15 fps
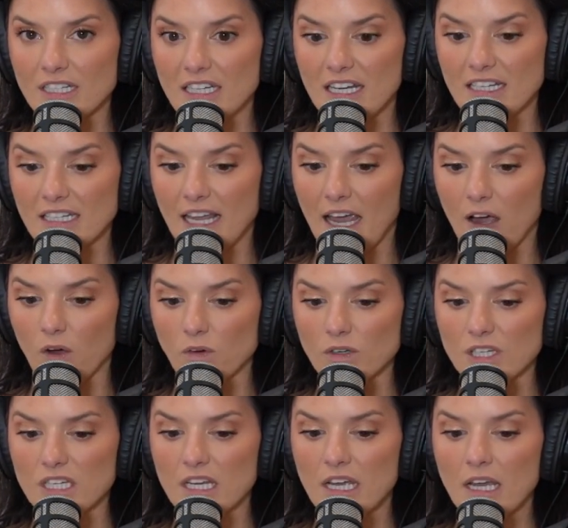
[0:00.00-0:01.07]

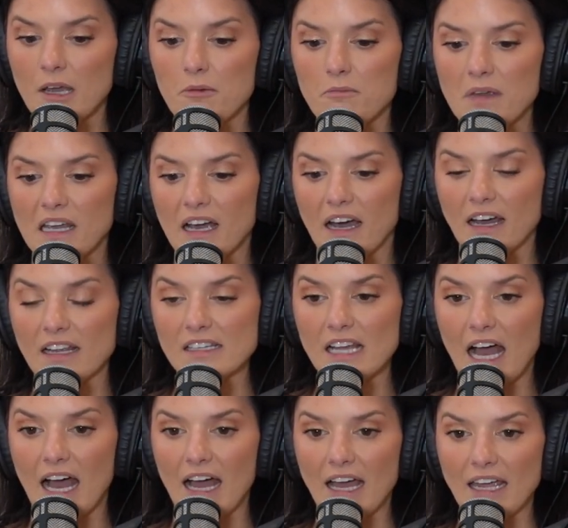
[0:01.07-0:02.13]
discount because
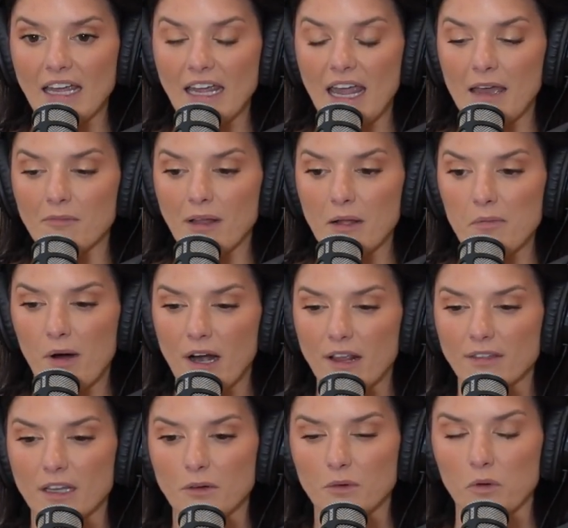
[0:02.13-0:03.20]
I am like part
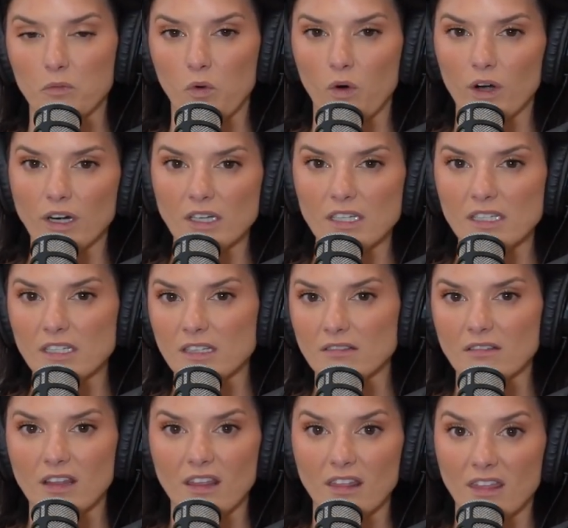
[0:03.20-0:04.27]
of their rewards
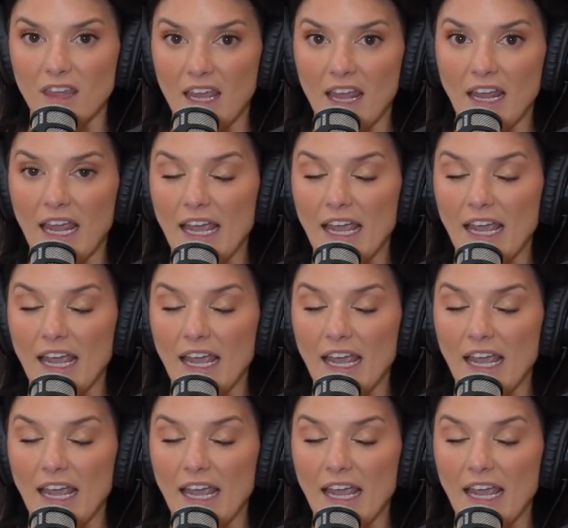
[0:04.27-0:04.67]
thing.